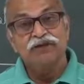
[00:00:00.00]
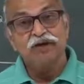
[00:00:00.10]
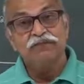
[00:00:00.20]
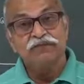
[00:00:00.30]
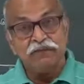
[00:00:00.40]

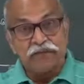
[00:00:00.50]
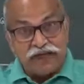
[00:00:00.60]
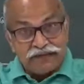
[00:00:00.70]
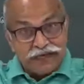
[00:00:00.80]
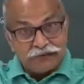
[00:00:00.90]
from some
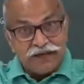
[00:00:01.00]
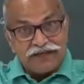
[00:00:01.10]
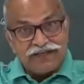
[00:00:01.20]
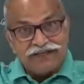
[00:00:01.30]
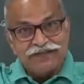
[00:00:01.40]
other
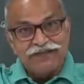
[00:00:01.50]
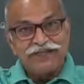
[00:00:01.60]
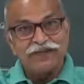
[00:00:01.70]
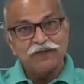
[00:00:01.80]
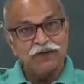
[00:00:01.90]
particles
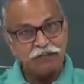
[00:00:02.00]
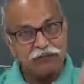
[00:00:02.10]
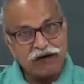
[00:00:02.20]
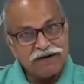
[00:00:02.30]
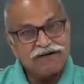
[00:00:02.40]
which are
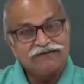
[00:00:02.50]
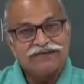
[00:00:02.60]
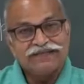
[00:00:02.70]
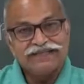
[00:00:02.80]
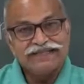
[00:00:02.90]
not part of
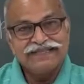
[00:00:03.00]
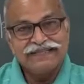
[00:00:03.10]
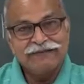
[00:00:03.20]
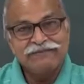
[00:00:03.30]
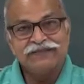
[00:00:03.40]
your
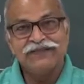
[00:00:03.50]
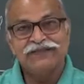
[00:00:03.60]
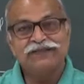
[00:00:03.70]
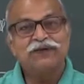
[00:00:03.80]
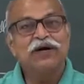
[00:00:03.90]
system.
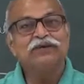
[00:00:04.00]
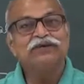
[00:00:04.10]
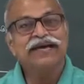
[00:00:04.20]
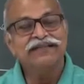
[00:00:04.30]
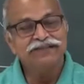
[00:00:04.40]
So, how
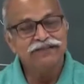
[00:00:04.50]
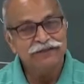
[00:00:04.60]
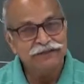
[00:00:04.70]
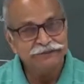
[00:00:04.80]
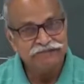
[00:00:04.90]
that
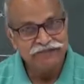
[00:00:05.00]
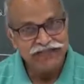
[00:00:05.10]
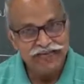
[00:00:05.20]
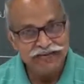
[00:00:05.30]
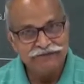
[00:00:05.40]

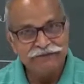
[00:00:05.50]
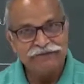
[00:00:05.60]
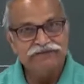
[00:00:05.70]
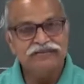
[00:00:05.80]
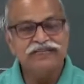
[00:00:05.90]
behaves,
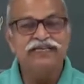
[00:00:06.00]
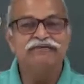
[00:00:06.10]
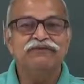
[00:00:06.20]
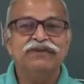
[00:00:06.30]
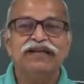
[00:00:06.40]

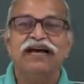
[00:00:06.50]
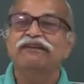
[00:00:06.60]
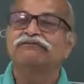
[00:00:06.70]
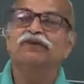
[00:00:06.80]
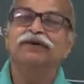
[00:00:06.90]
then we will
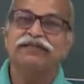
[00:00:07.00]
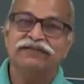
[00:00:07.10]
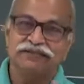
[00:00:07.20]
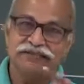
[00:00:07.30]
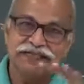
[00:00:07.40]
have all
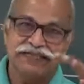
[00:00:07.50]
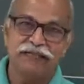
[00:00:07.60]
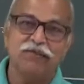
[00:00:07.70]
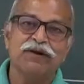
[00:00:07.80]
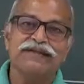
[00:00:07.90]
that
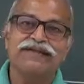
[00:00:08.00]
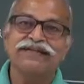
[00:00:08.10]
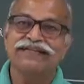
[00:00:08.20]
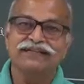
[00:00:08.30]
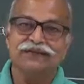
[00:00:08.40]
rigid
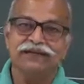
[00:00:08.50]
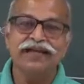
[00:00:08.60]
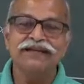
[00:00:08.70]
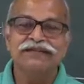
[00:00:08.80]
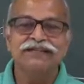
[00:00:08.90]
body and all
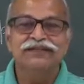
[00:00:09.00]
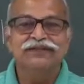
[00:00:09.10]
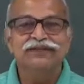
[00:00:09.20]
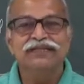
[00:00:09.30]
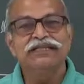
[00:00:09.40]
that.
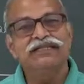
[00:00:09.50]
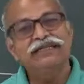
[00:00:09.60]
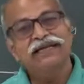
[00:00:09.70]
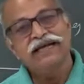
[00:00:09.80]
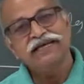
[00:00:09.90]
So, this is
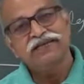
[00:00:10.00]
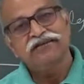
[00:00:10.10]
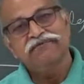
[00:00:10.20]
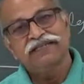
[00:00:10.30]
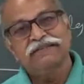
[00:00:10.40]
the kind
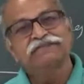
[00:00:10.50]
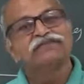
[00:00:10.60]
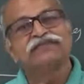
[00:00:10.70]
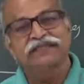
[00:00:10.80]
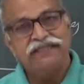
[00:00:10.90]
of thing
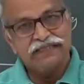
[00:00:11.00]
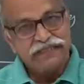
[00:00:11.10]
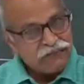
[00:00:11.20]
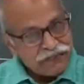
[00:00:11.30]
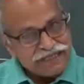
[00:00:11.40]
the
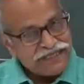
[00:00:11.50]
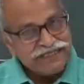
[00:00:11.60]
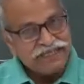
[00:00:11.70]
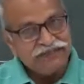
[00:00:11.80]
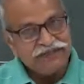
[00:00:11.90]
syllabus
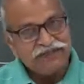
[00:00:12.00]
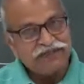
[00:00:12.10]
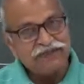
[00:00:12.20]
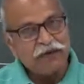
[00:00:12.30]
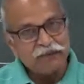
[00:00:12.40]
is given,
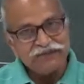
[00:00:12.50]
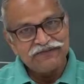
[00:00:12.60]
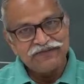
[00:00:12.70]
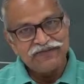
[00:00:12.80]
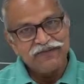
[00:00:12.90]
or the
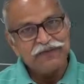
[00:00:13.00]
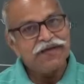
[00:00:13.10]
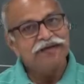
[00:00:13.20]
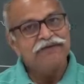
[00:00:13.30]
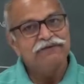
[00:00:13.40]
topics which
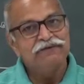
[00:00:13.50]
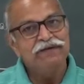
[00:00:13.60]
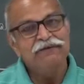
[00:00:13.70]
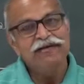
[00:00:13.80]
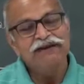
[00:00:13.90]
we
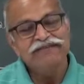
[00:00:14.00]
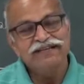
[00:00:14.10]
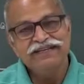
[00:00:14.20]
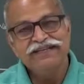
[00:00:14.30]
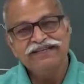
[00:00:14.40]
will be
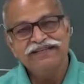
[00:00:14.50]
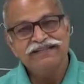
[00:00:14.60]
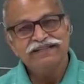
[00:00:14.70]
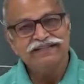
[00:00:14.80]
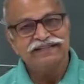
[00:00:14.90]
covering here